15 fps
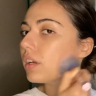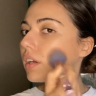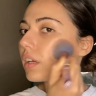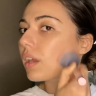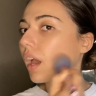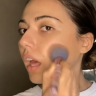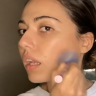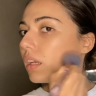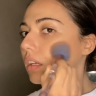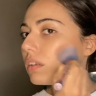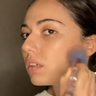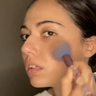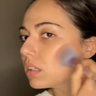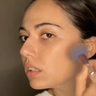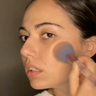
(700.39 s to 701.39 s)
again
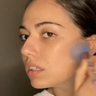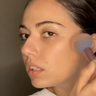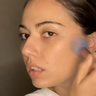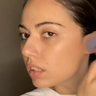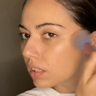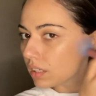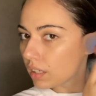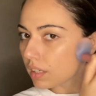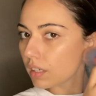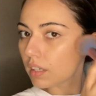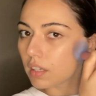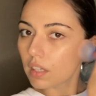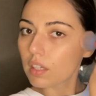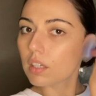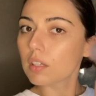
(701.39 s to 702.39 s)

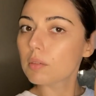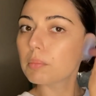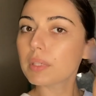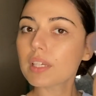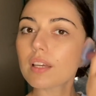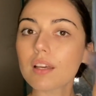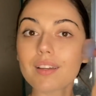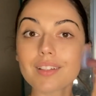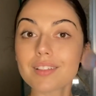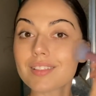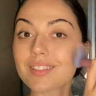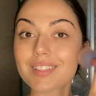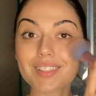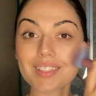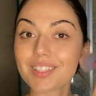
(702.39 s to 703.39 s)

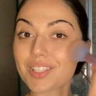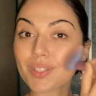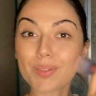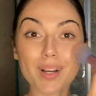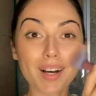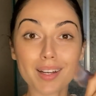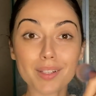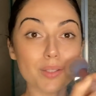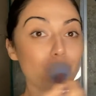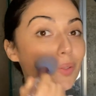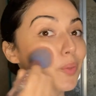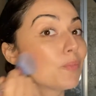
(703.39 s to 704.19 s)
because you got to.